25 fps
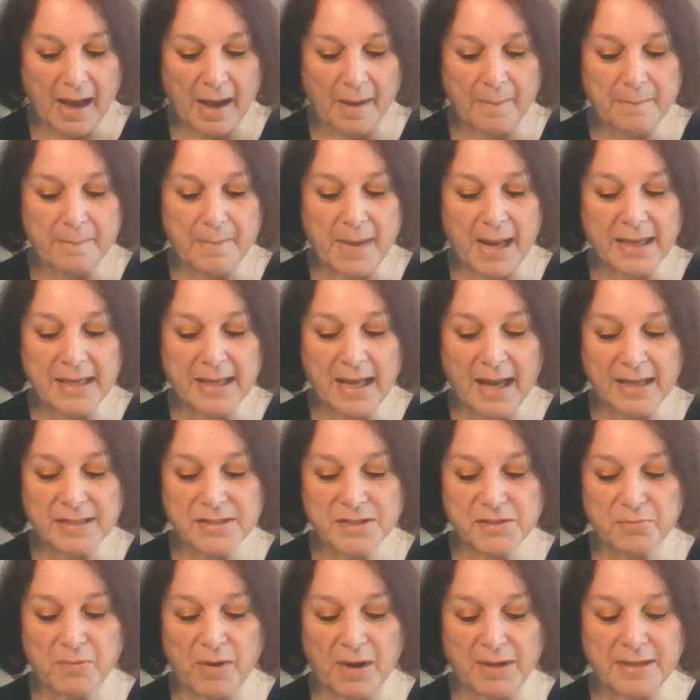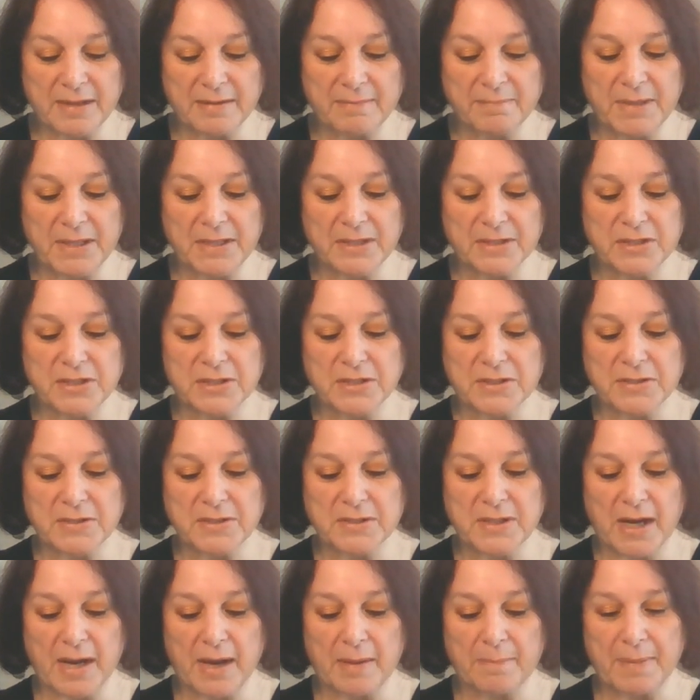My guides wanted me to
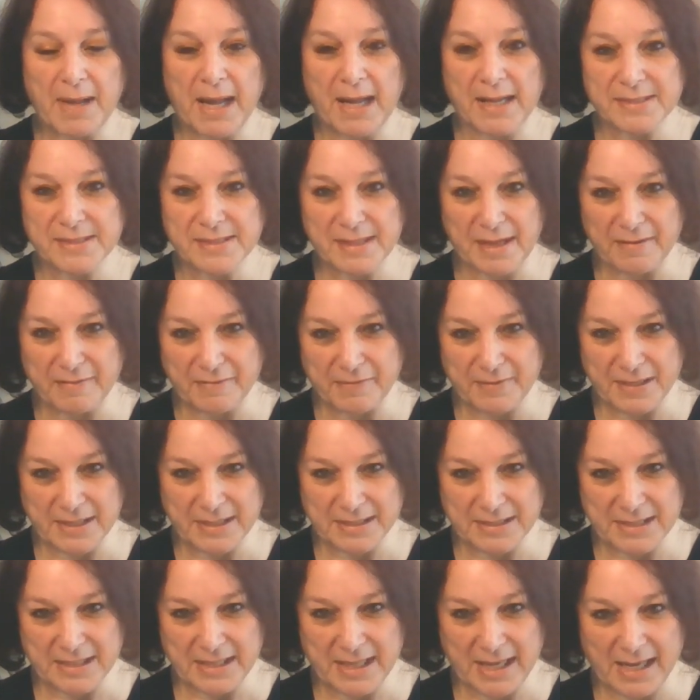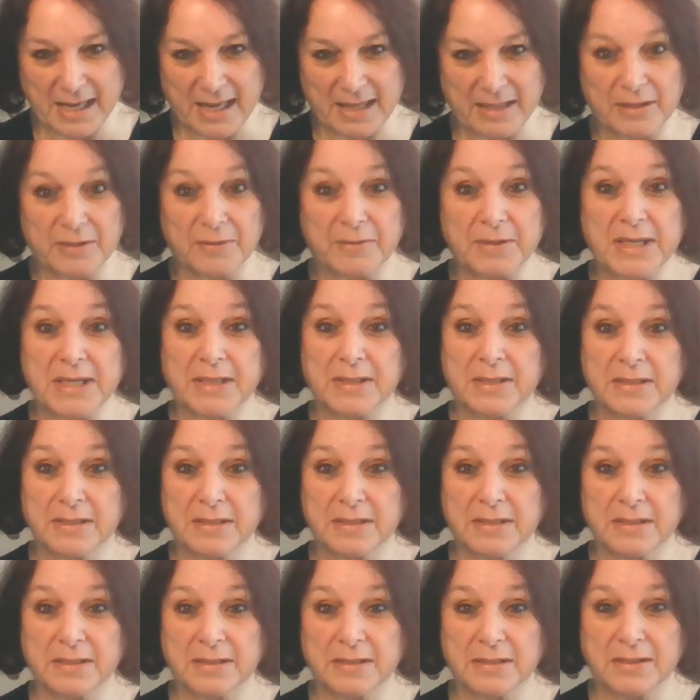do a past life reading today on Louis
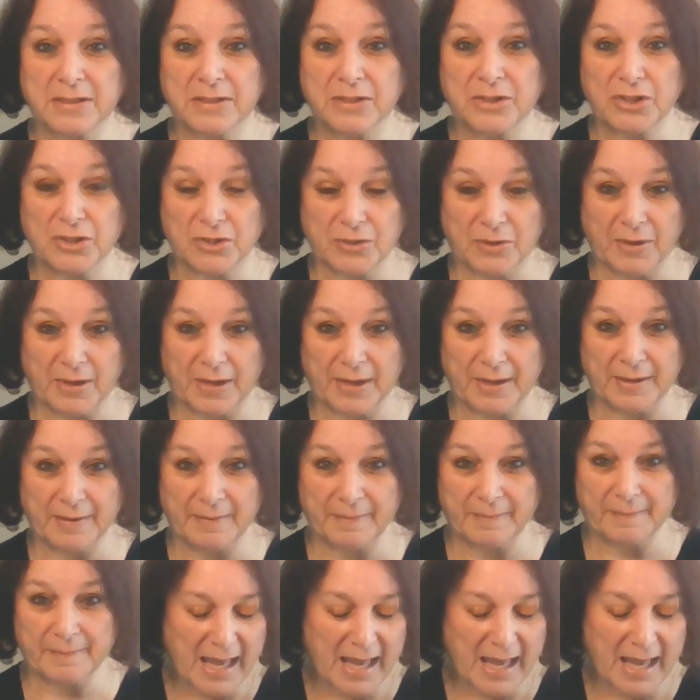DeJoy.